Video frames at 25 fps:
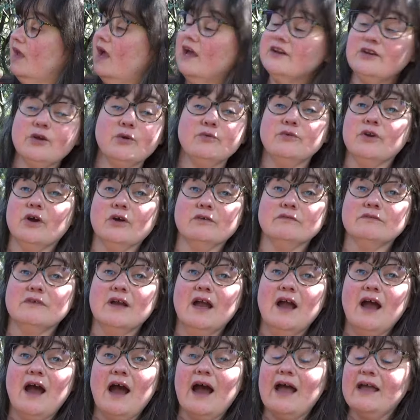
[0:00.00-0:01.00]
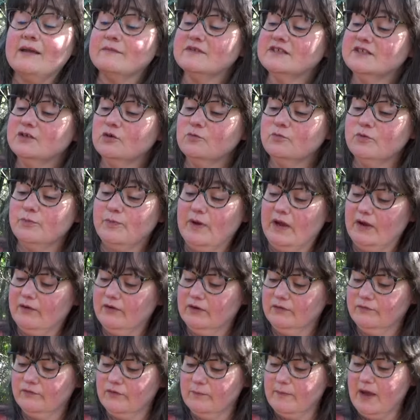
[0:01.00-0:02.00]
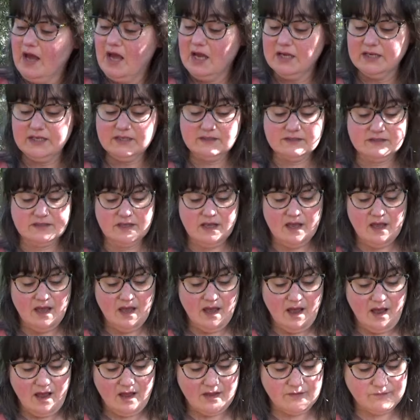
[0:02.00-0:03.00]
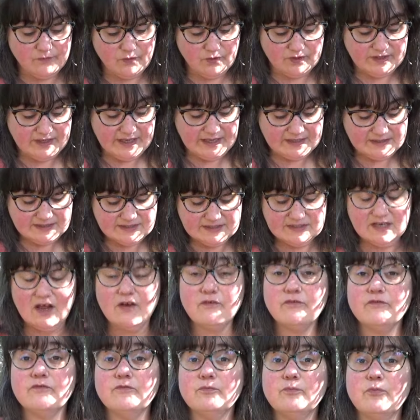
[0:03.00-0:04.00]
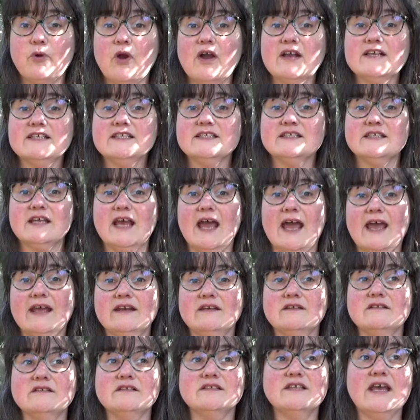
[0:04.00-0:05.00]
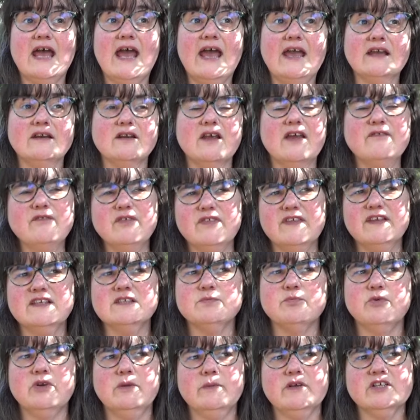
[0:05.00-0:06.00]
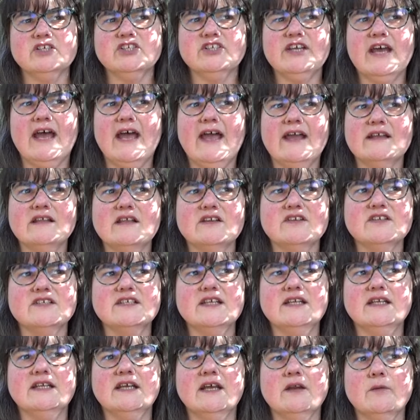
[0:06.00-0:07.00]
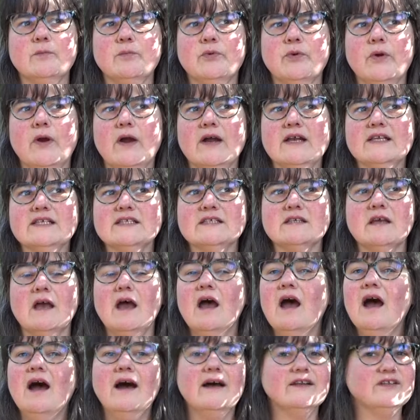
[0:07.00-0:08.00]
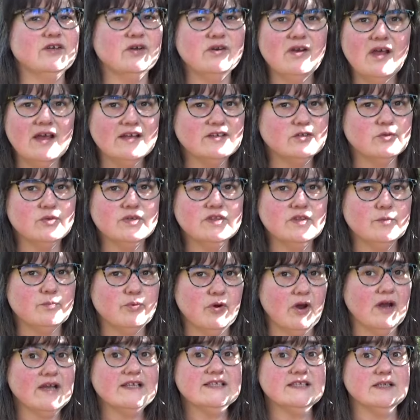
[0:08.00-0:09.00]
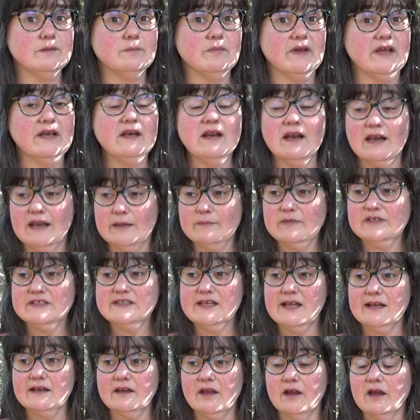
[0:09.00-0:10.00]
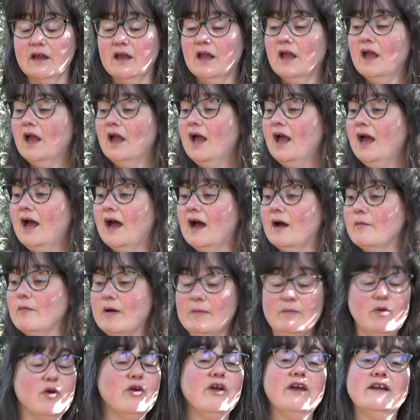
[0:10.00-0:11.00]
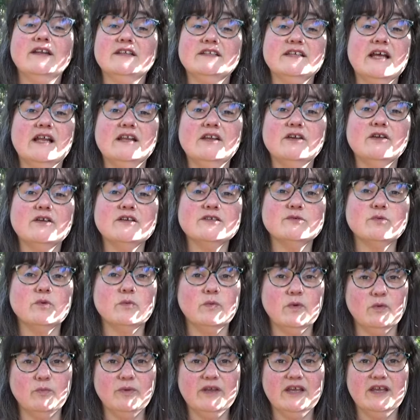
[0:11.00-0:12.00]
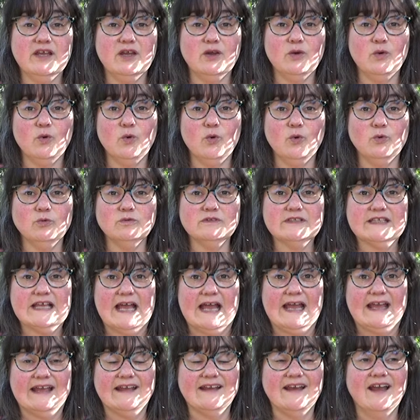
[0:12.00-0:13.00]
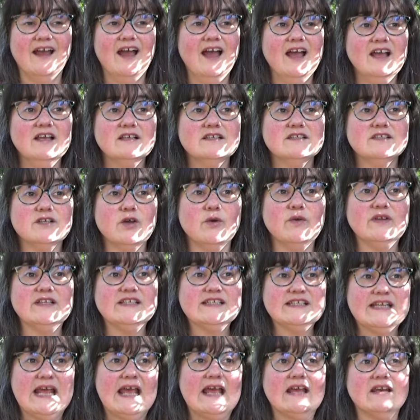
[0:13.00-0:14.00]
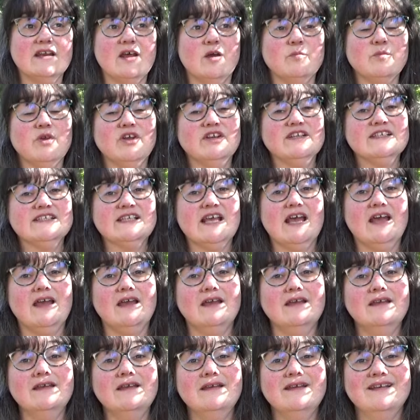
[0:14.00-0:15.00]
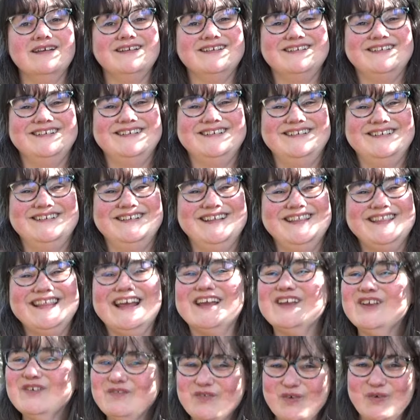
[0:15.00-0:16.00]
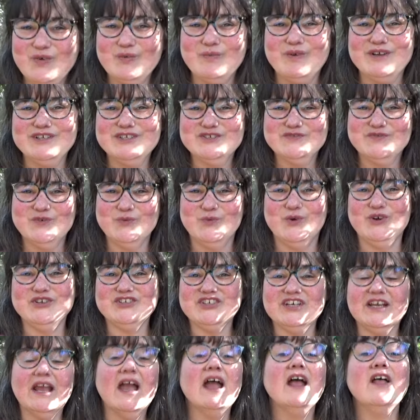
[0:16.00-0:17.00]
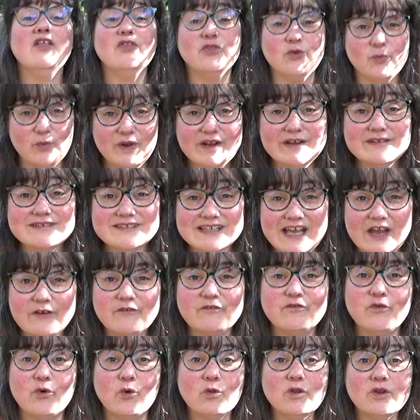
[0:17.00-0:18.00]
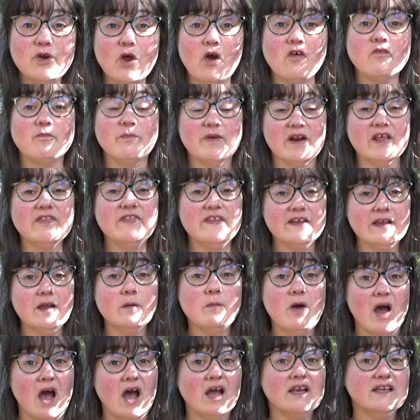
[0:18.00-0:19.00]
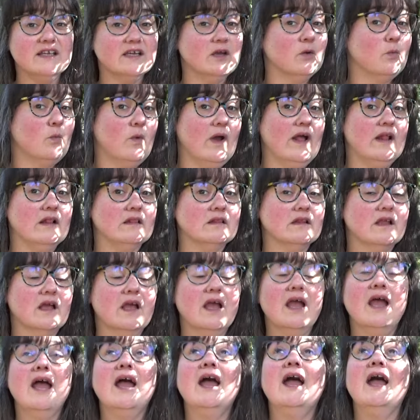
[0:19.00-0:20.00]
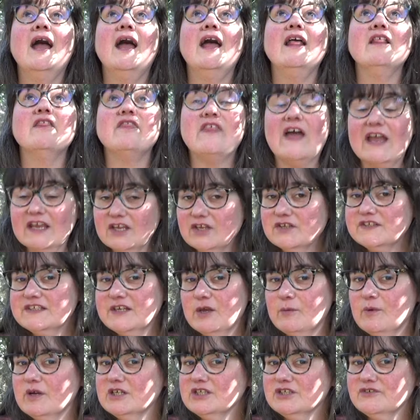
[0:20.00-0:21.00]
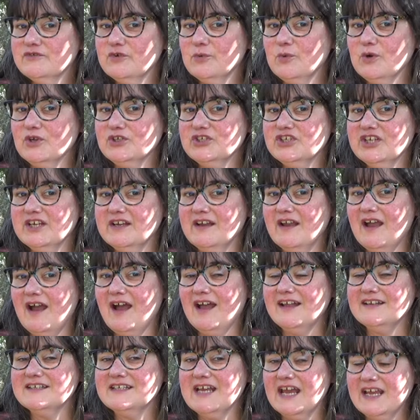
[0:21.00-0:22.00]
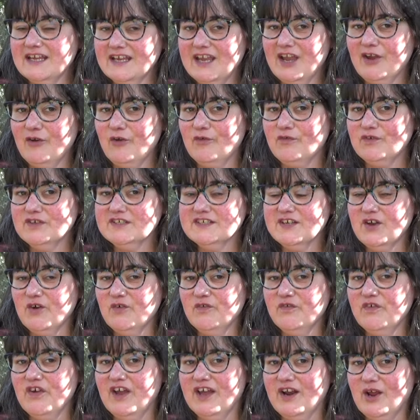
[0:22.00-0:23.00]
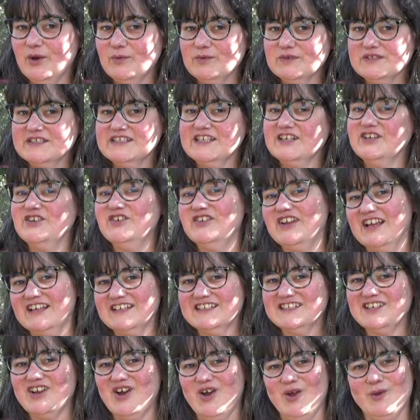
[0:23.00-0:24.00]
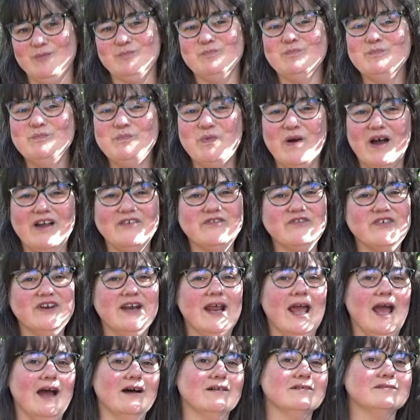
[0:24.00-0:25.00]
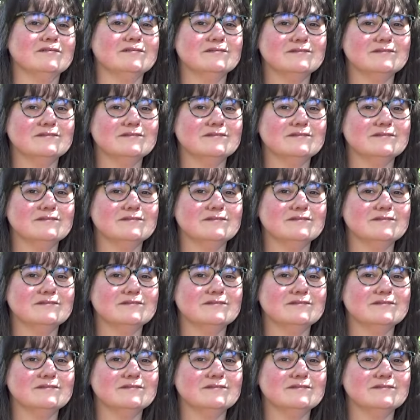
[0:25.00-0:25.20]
I don't know. I am still preparing for market. I've got to get stuff priced and tagged. Everything's pretty much tagged. I just need to get it priced. I don't like doing the pricing bit, let me tell you. I'm not going to tell you because we will be here all day. So instead, I'm going to say thank you very much for watching. The wheels have fallen off, but I think I'm hiding it well. Thank you so much for watching. Take care of yourself, and I will see you next time. Bye for now.